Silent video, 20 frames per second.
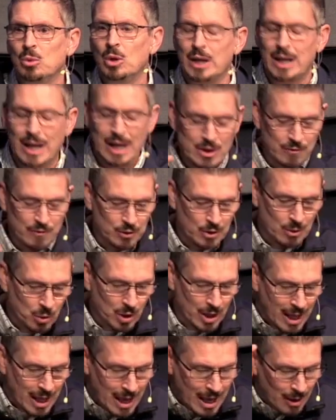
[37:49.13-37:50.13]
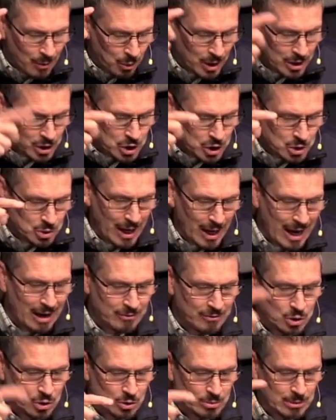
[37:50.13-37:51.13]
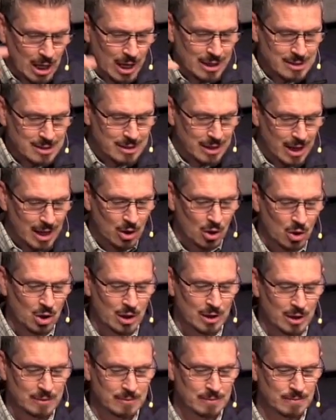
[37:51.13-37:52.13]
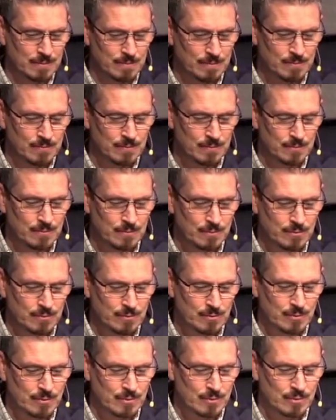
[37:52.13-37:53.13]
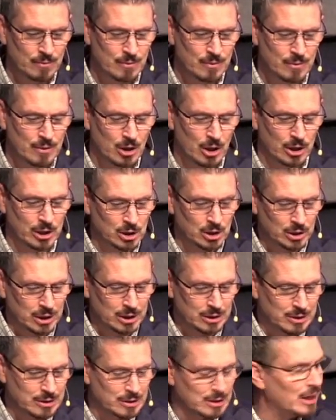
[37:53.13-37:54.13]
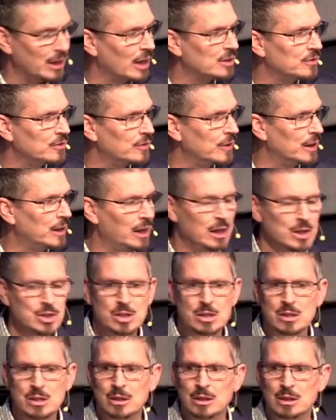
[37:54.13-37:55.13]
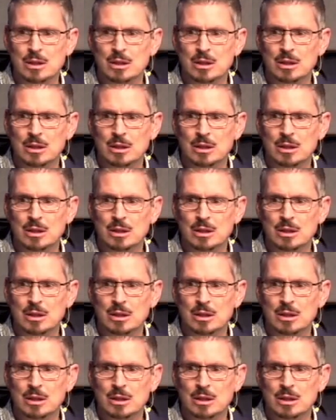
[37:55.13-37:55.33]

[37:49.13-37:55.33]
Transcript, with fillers: What, have you, what, what do you have your mind set on? Are you looking to the next vacation?